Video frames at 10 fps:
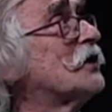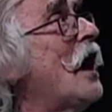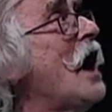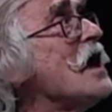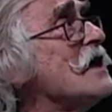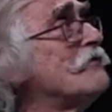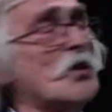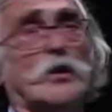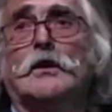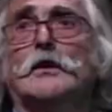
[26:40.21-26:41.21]

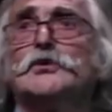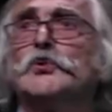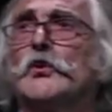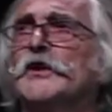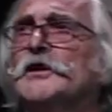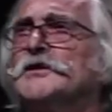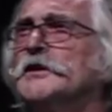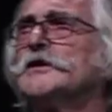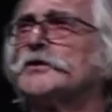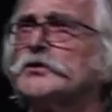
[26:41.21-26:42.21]
able to
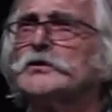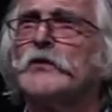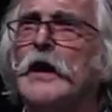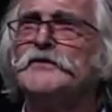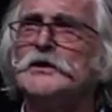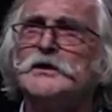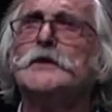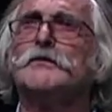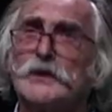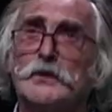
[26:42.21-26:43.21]
resist to gravity,
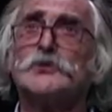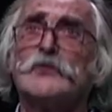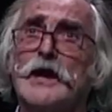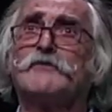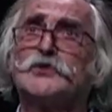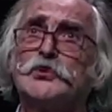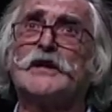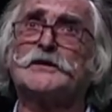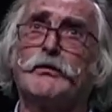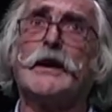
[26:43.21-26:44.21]
because we have to
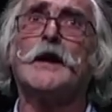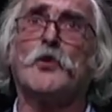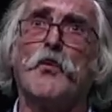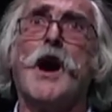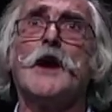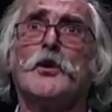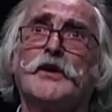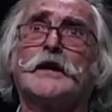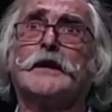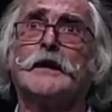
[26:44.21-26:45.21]
explain why we
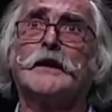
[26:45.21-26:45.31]
can